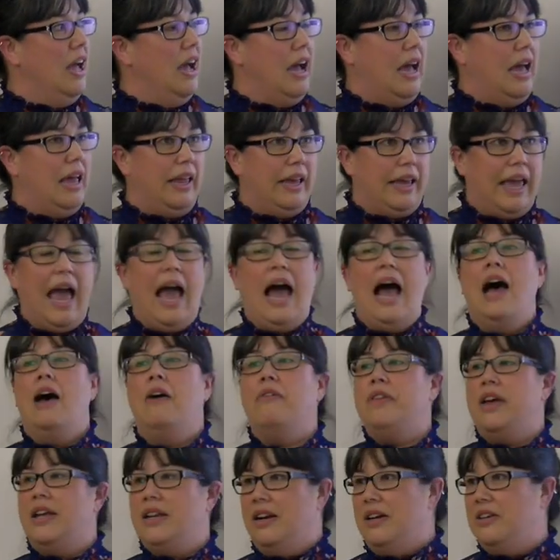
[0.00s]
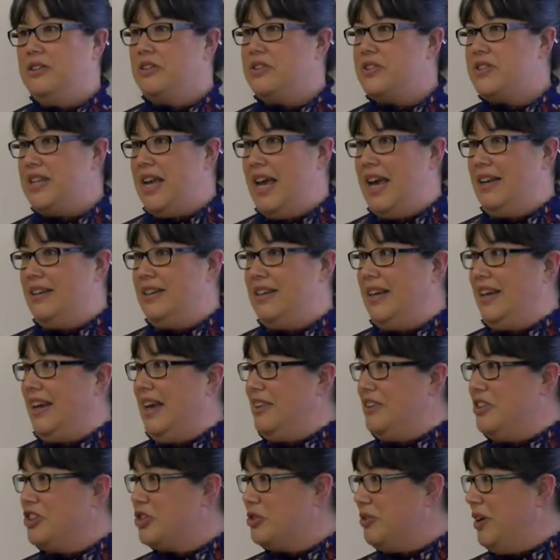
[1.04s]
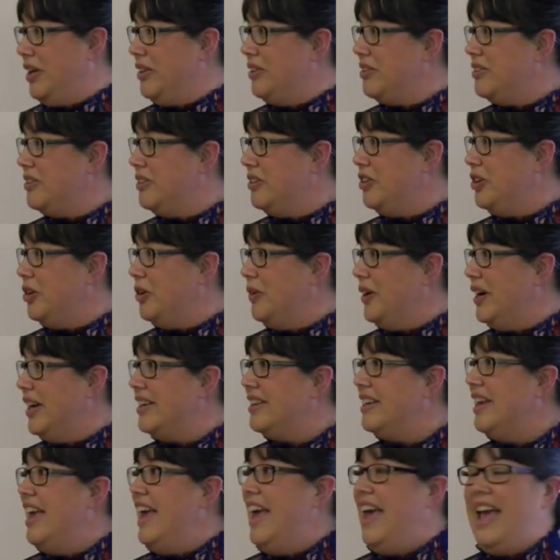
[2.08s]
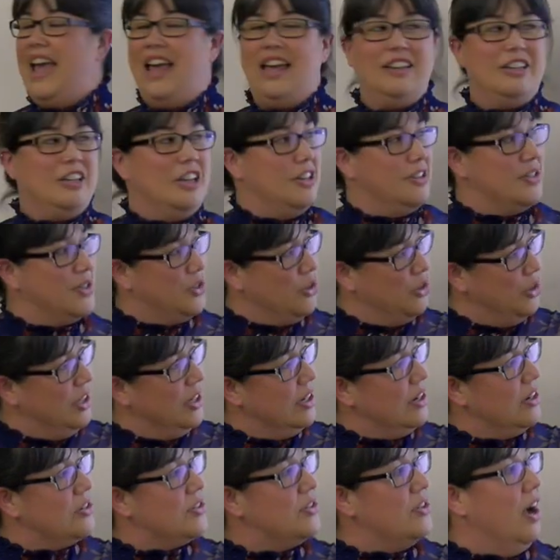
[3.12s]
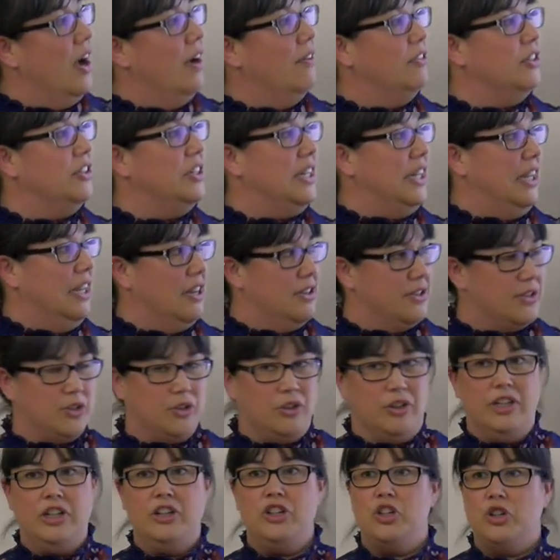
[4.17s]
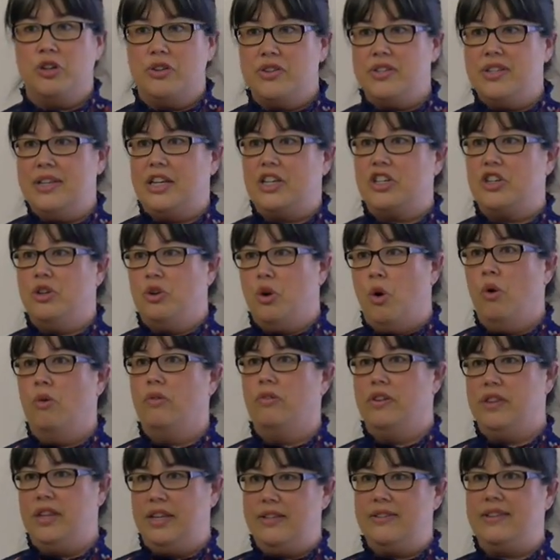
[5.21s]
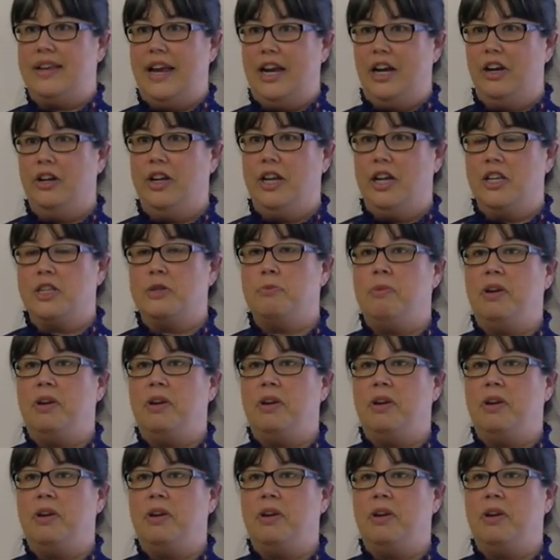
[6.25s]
like have that understanding and the strength to do it and asserting our sovereignty, asserting jurisdiction over these areas.